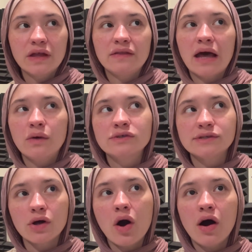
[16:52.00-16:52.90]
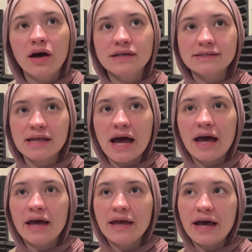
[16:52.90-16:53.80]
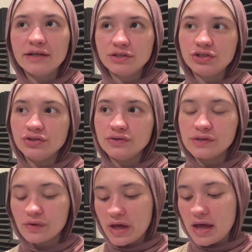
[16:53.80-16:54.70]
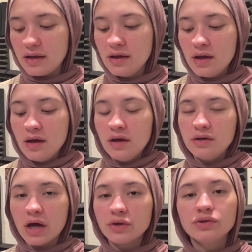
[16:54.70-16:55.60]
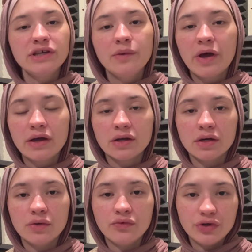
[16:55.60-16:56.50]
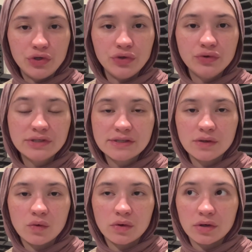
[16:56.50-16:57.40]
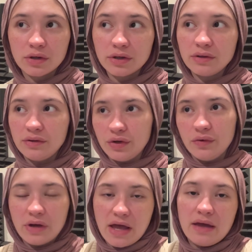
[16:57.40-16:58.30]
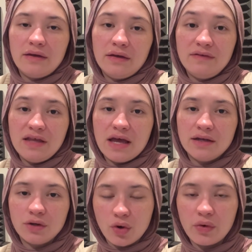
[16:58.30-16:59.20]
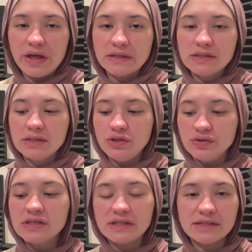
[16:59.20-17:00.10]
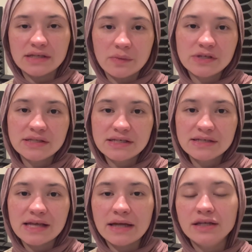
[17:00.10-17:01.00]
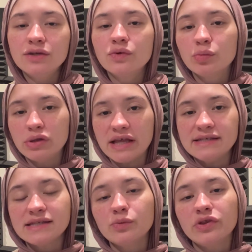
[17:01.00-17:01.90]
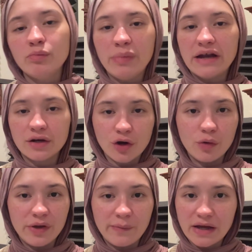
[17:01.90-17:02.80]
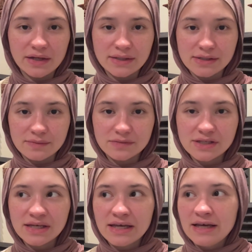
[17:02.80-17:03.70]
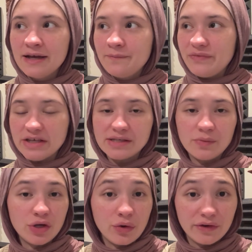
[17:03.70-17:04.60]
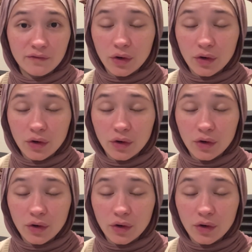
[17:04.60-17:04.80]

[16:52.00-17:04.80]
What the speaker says: that was the cause, I had to choose, okay, not only am I gonna reduce or, in the end quit using these substances, I need to replace them with better coping mechanisms. This can be going for